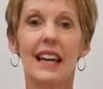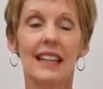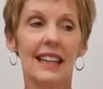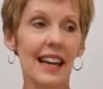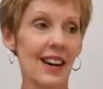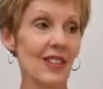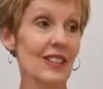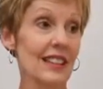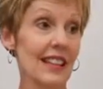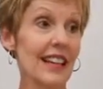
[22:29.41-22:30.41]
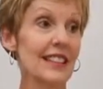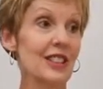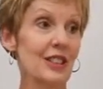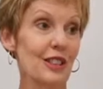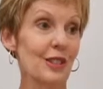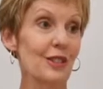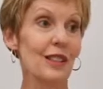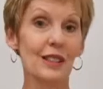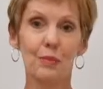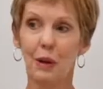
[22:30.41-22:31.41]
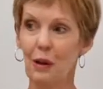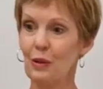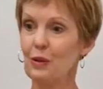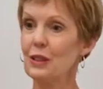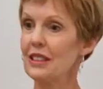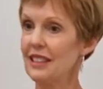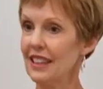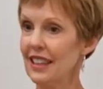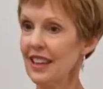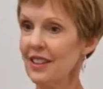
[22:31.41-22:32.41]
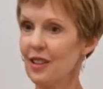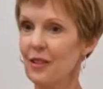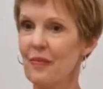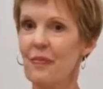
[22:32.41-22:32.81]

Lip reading: Now, let's do this pose together.